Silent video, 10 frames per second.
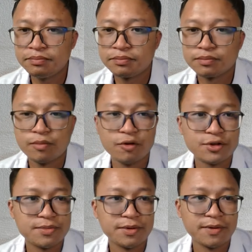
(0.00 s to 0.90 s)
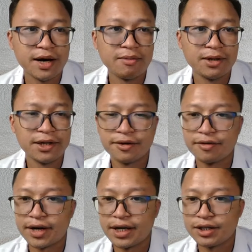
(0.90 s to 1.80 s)
most probably,
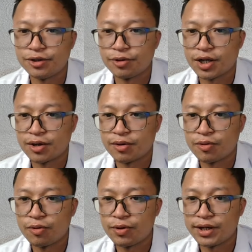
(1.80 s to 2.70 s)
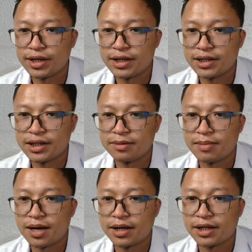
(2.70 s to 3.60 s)
right, you are holding until a
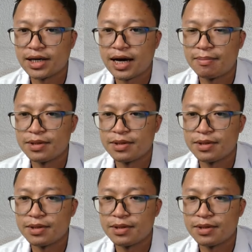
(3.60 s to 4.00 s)
market happens